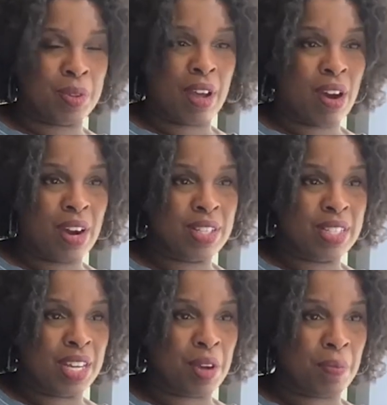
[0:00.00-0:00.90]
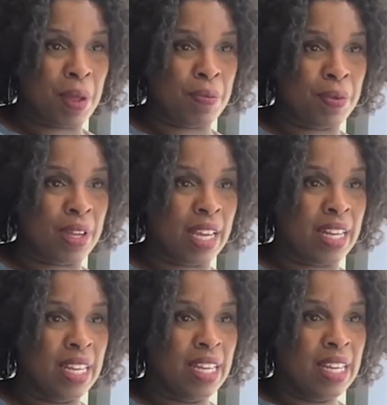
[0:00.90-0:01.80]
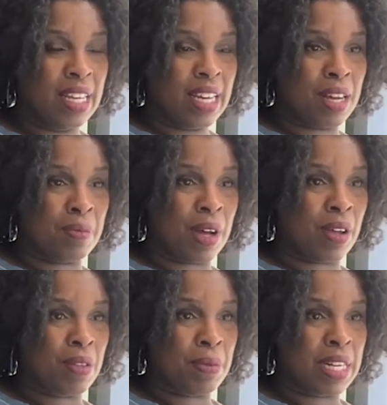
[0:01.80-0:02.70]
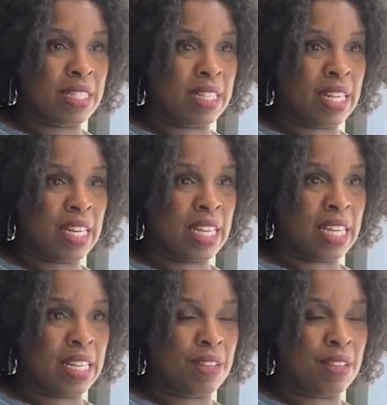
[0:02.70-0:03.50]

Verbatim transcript: with our hearts to help people get um, all the medicine they need.